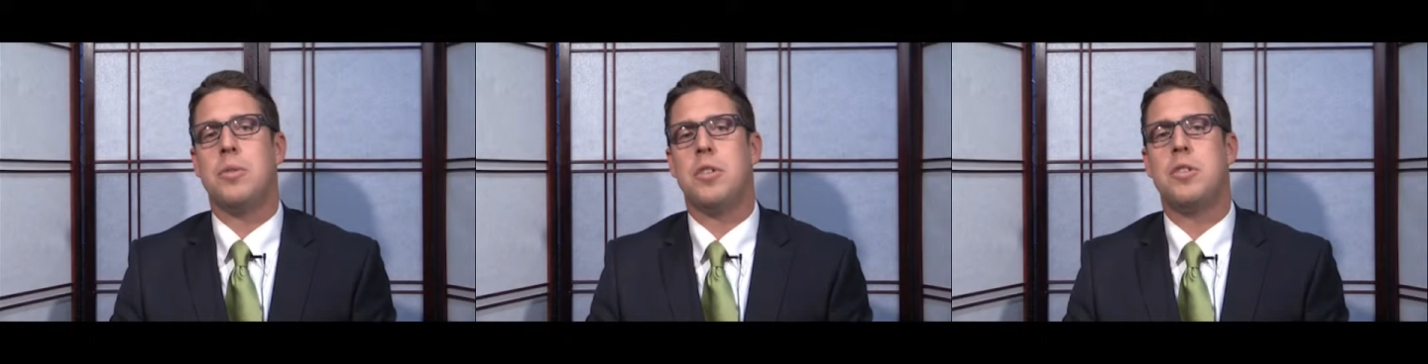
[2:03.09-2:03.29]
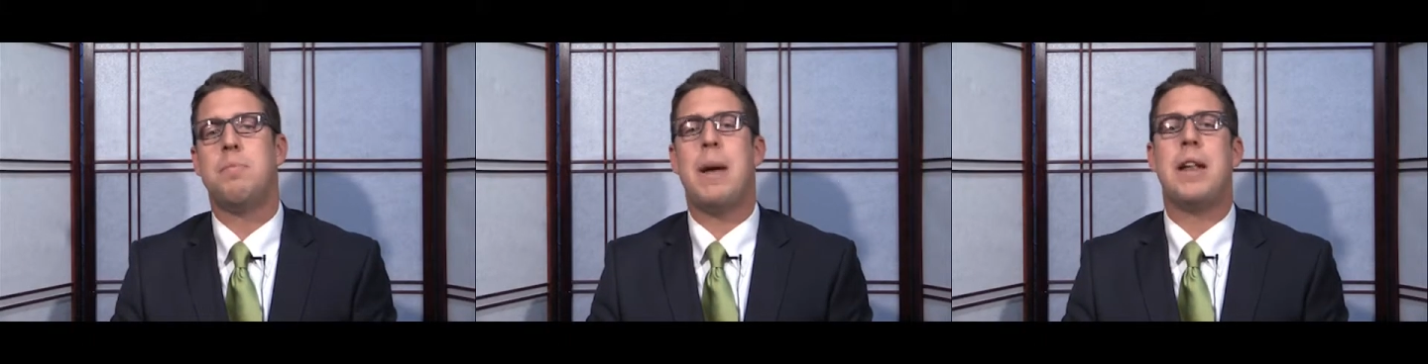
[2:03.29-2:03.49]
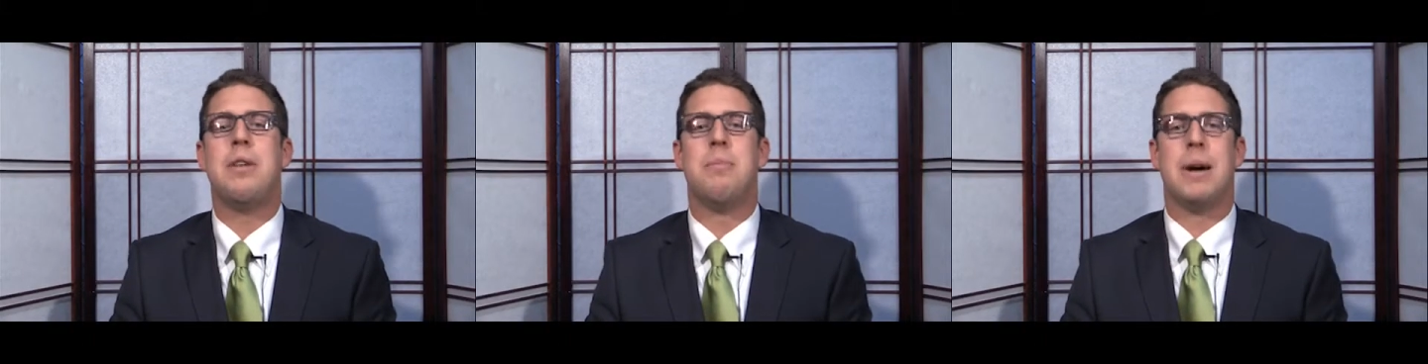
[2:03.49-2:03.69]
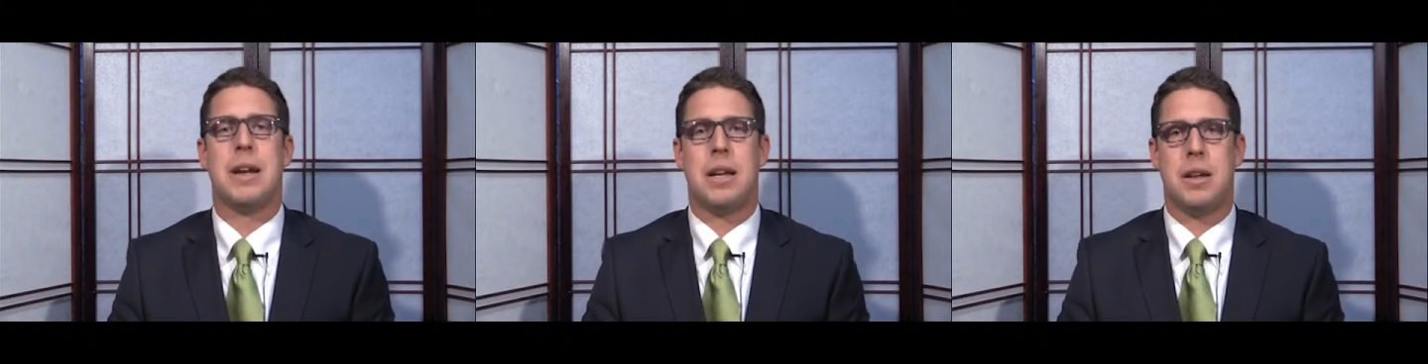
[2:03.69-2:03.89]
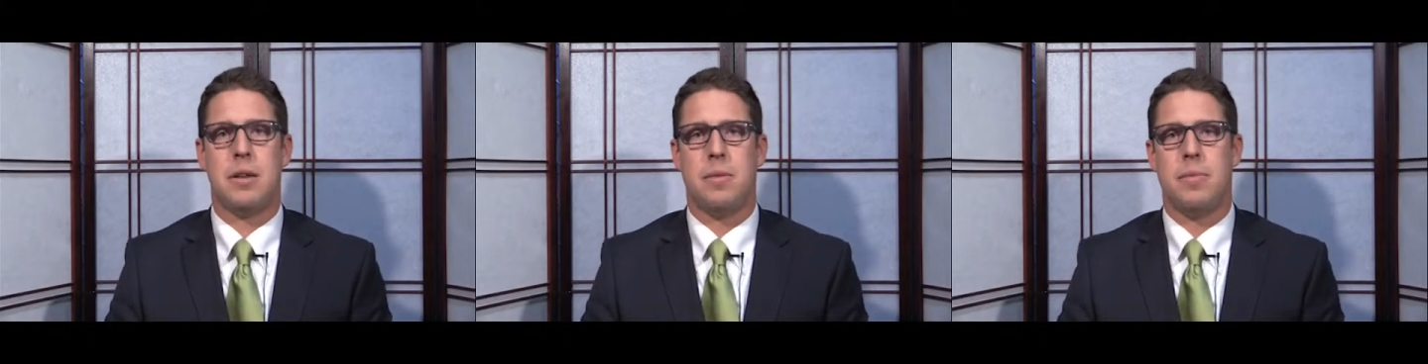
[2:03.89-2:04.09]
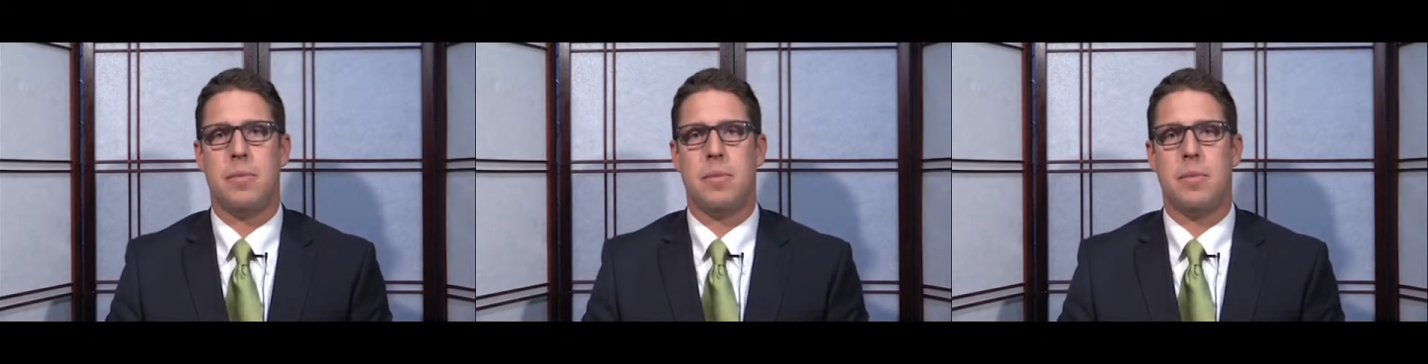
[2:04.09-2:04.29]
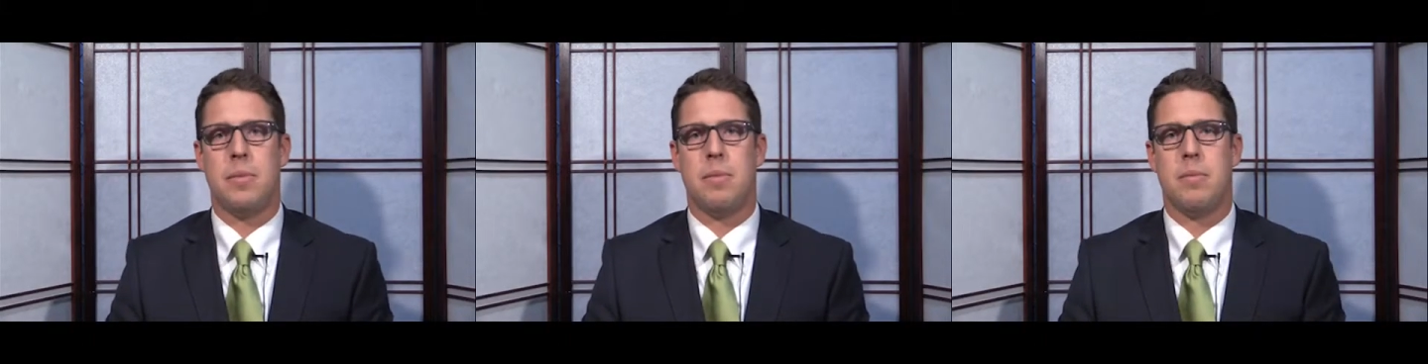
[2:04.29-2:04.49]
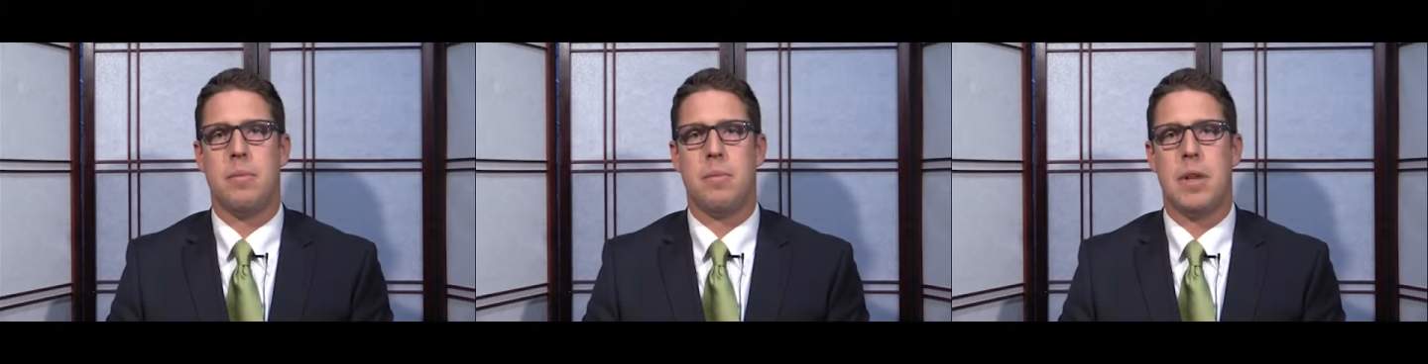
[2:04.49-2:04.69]
spend money
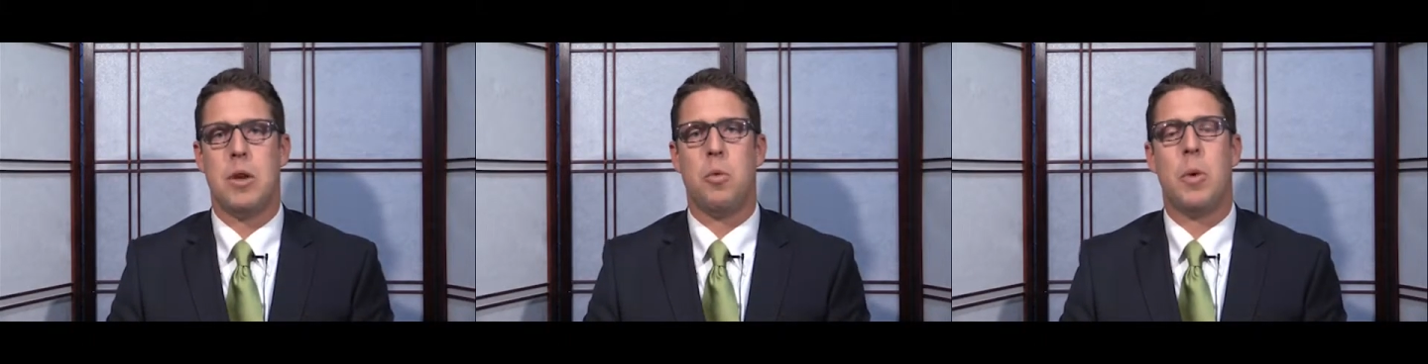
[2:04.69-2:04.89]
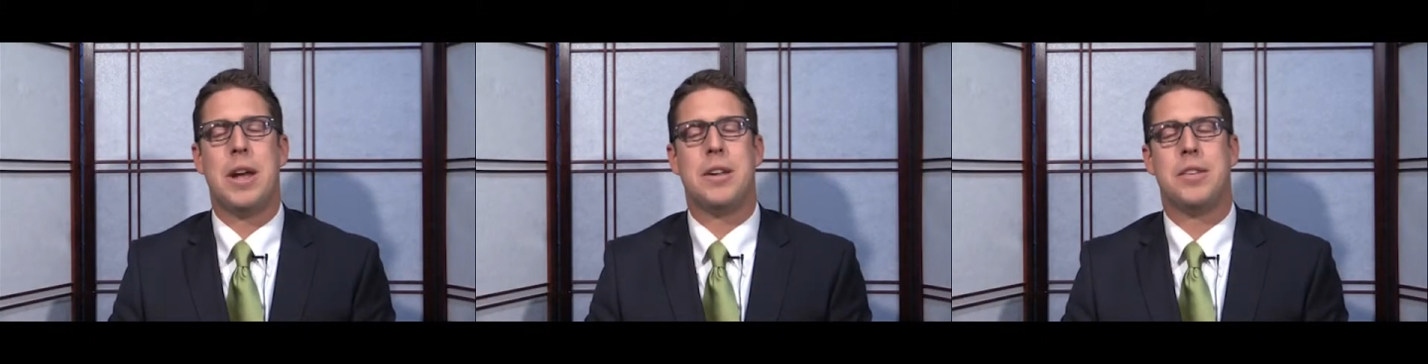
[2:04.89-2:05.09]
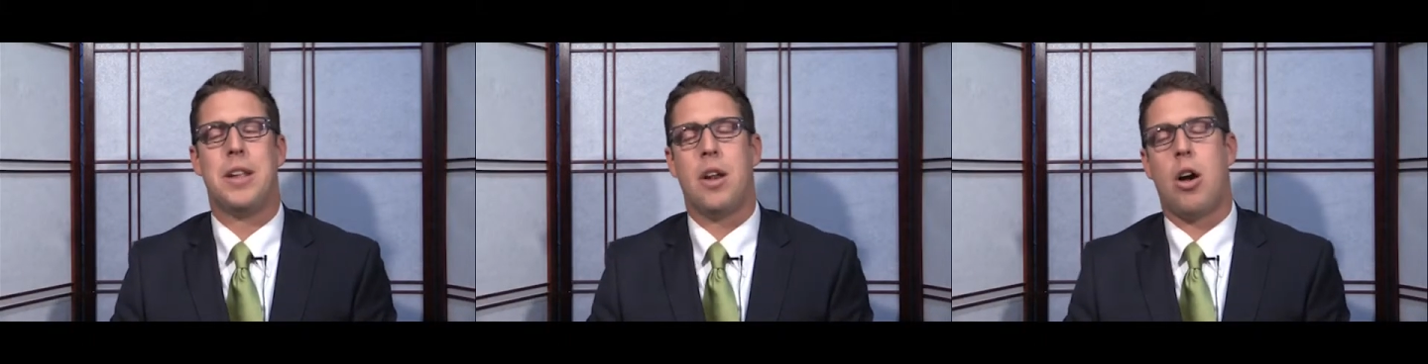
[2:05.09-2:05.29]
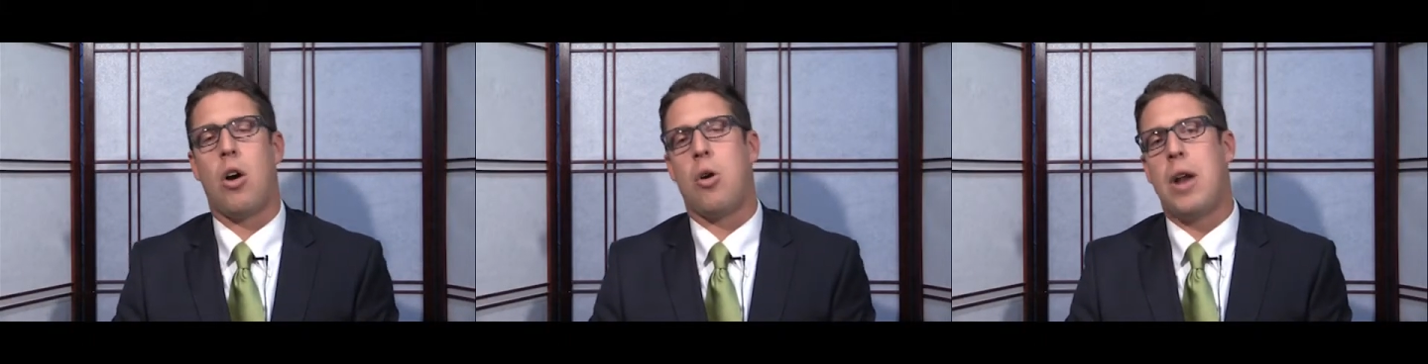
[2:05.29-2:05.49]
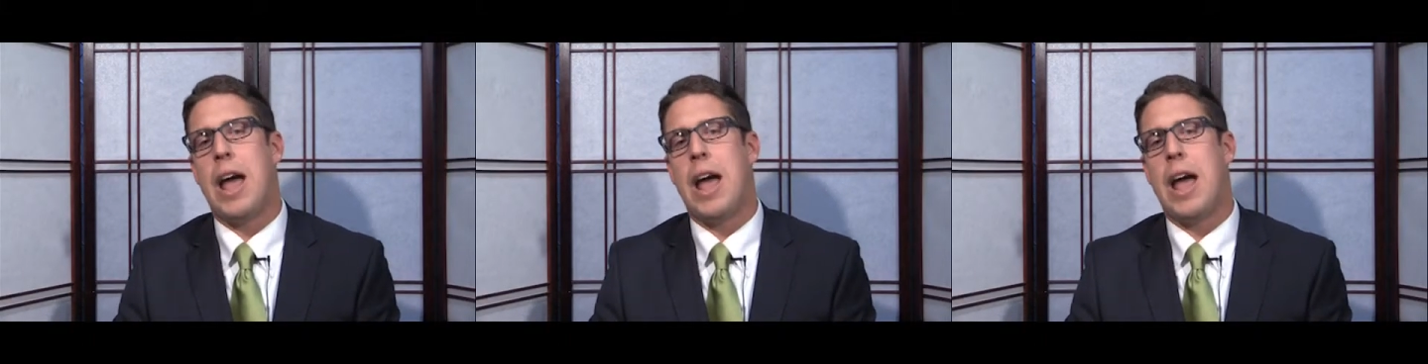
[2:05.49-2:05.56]
in ways that aren't,